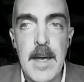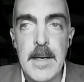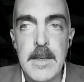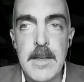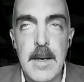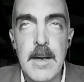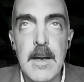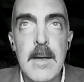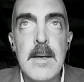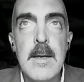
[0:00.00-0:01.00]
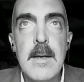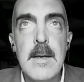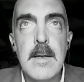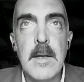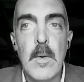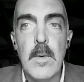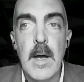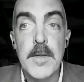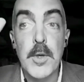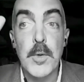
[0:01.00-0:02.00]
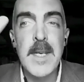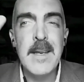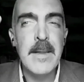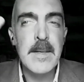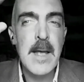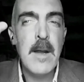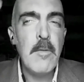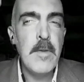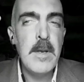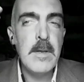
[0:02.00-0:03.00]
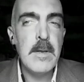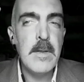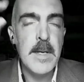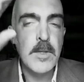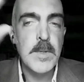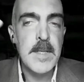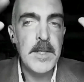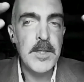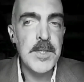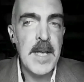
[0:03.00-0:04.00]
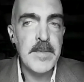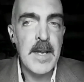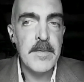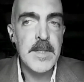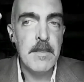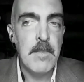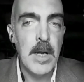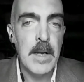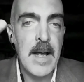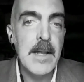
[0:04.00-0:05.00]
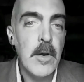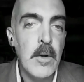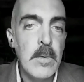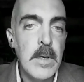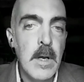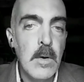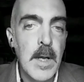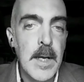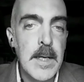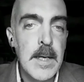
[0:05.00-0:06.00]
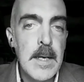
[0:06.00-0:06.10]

and, you know, associating things. And often the associations have to have symbolic value, you know, like,